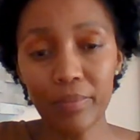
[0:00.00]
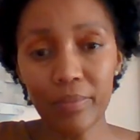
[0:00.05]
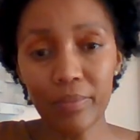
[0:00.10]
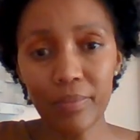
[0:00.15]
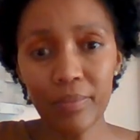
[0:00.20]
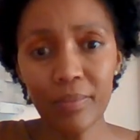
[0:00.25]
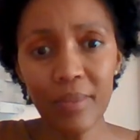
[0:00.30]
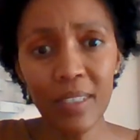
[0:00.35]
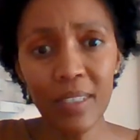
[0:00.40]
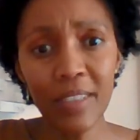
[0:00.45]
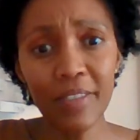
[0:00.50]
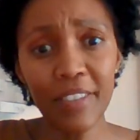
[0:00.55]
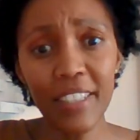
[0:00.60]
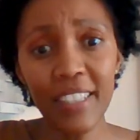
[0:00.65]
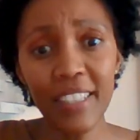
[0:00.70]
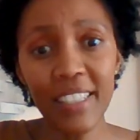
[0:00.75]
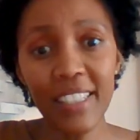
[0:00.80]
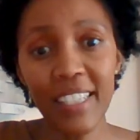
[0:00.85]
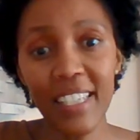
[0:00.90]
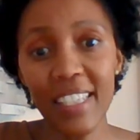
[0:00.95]
First thing
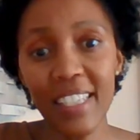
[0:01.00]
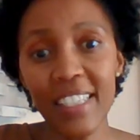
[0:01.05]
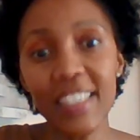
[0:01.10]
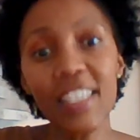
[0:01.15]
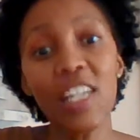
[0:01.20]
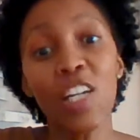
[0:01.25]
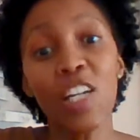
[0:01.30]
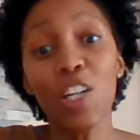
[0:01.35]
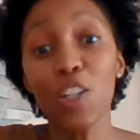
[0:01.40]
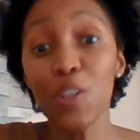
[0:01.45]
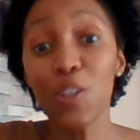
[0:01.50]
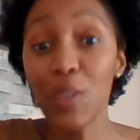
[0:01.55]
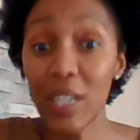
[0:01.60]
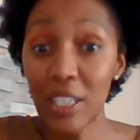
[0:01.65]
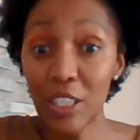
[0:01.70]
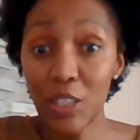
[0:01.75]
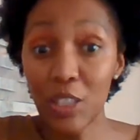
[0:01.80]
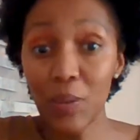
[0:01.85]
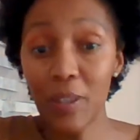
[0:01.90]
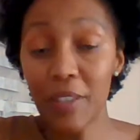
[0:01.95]
is you can do it
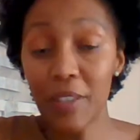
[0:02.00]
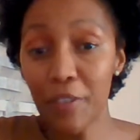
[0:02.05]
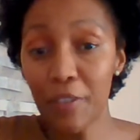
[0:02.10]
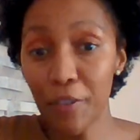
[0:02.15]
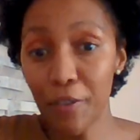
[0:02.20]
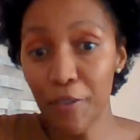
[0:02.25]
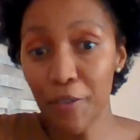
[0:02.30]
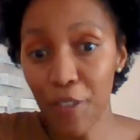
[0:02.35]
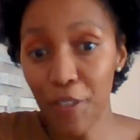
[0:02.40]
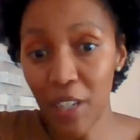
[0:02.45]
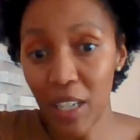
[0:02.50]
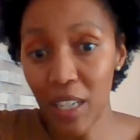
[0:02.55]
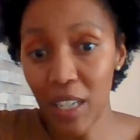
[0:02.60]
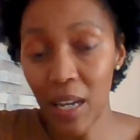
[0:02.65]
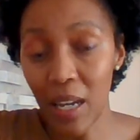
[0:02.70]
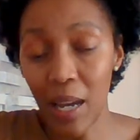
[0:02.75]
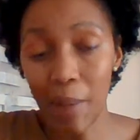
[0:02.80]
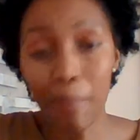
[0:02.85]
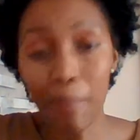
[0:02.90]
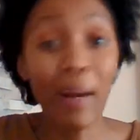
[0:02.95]
for free,
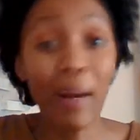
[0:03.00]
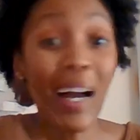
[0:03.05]
but